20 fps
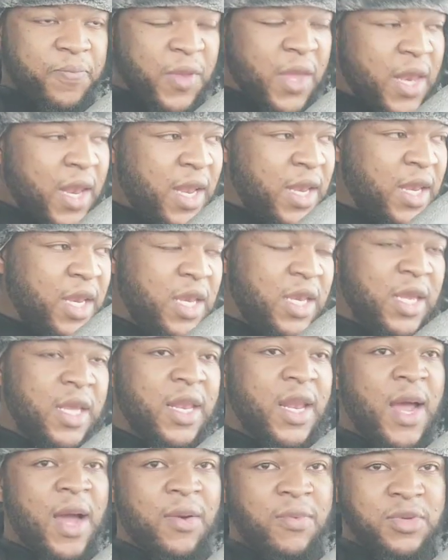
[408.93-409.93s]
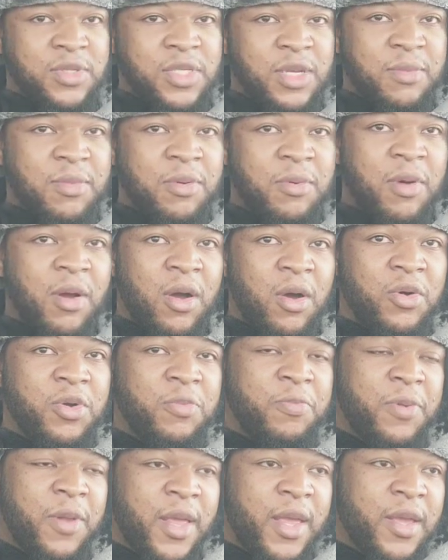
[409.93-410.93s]
And they need to get out with some of them
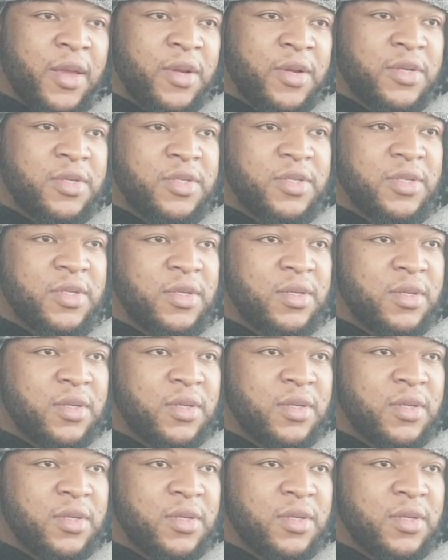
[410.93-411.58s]
older players,